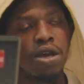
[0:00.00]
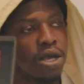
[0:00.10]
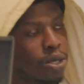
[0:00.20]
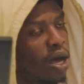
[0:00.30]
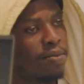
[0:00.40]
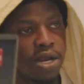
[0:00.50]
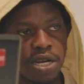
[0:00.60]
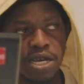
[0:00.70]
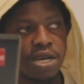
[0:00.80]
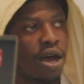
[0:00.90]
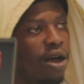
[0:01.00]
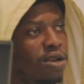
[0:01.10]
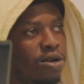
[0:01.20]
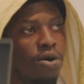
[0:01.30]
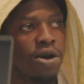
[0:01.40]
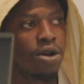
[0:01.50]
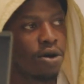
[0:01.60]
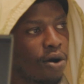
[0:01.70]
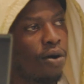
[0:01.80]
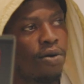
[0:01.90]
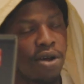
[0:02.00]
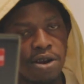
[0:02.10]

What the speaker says: Yeah, to come in and check it out, and grow.